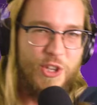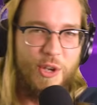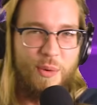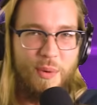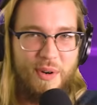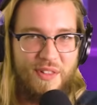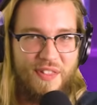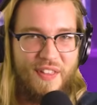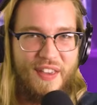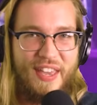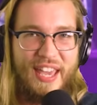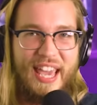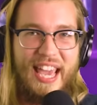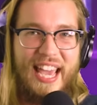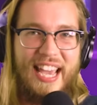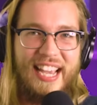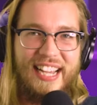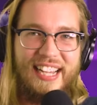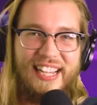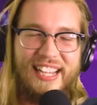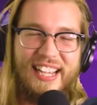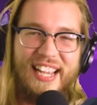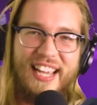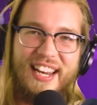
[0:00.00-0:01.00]
You were the
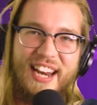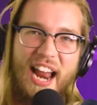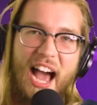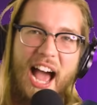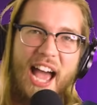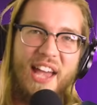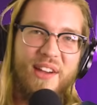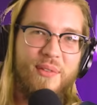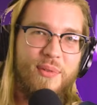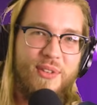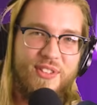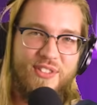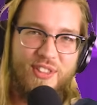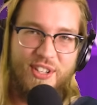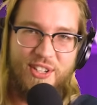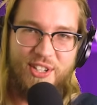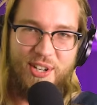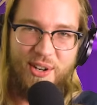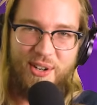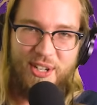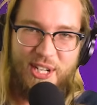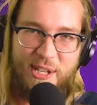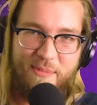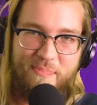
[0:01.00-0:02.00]
king and I was the
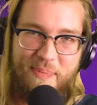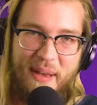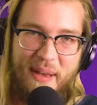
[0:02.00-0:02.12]
dirty